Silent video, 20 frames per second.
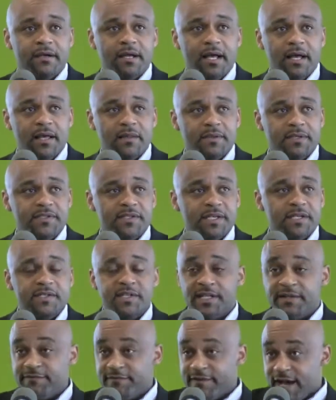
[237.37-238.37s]
the
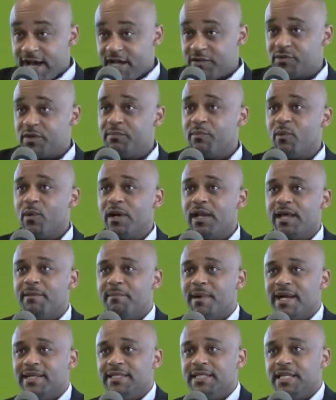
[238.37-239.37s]
Citizen Advisory Board led
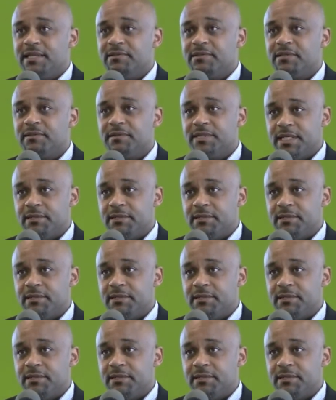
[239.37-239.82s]
by Tim